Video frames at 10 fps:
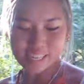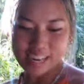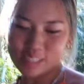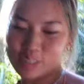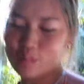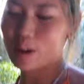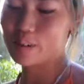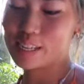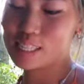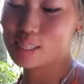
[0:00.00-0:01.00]
tattooed on my
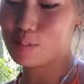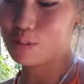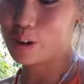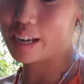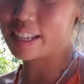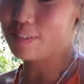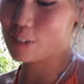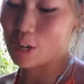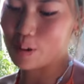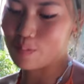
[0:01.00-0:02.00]
wrist before I left
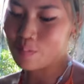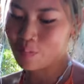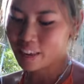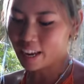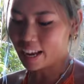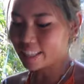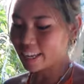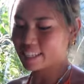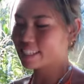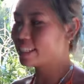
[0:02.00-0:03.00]
home, and
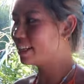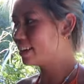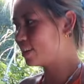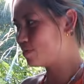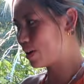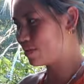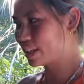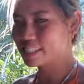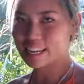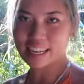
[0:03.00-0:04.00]
then on my
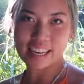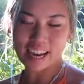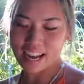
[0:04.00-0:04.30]
first day here,